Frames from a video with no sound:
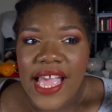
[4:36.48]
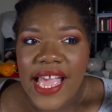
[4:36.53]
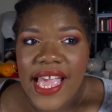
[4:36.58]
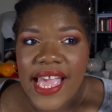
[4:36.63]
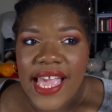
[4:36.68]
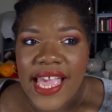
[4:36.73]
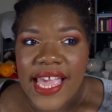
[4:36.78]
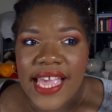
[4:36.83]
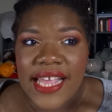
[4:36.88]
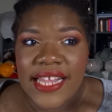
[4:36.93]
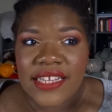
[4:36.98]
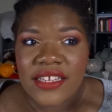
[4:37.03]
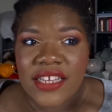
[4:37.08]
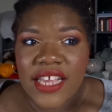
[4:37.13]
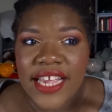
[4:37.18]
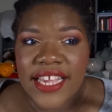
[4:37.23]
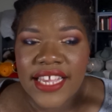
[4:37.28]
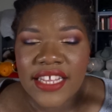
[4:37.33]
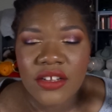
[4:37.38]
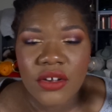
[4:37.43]
and
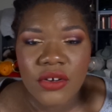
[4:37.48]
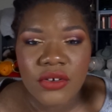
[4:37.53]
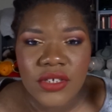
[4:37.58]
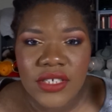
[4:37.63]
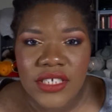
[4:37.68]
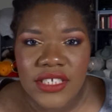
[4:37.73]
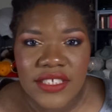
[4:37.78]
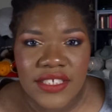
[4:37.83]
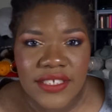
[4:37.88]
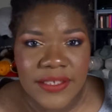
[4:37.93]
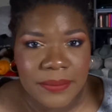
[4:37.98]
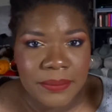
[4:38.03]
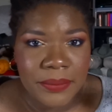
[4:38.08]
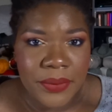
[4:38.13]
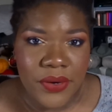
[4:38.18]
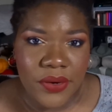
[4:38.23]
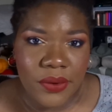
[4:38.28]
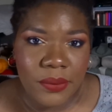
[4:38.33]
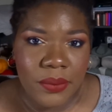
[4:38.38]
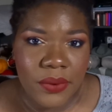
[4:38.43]
I can only see
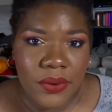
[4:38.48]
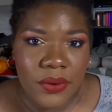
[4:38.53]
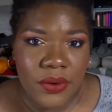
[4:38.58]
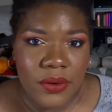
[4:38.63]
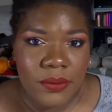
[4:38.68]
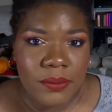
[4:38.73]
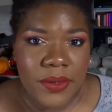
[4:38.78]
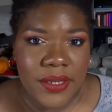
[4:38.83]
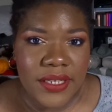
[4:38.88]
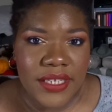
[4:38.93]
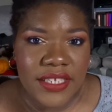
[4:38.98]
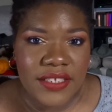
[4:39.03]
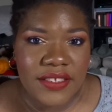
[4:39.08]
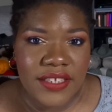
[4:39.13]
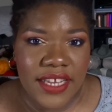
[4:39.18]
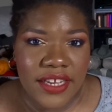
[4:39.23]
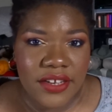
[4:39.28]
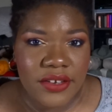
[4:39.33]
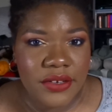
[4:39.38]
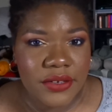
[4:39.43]
purple, but it's
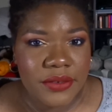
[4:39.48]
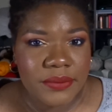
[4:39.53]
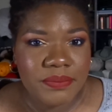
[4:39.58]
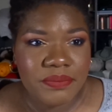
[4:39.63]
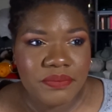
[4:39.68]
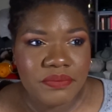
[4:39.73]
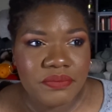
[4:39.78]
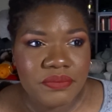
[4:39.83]
like a